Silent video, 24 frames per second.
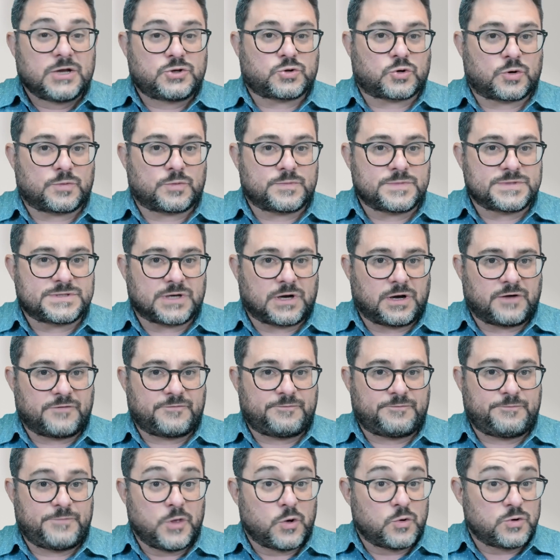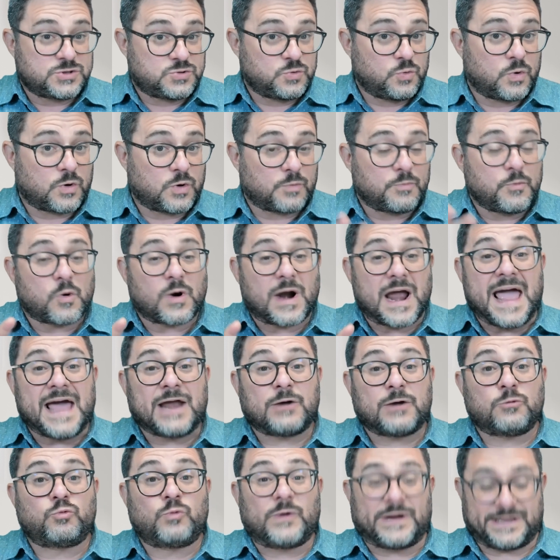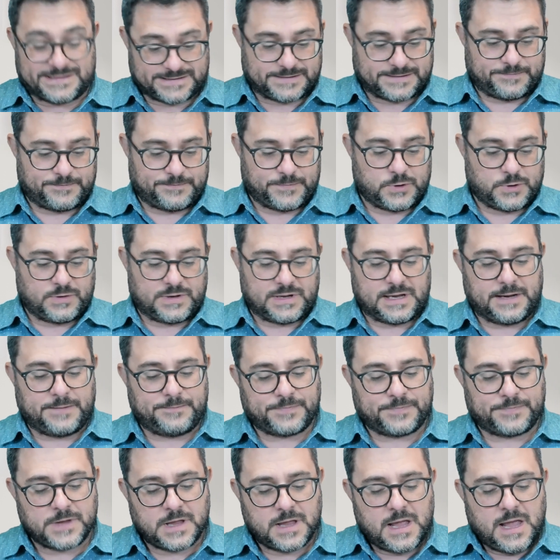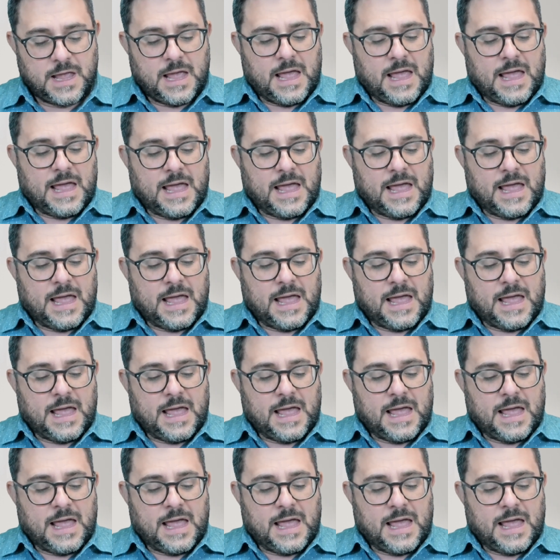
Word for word: in terms of those who were more at risk. Okay.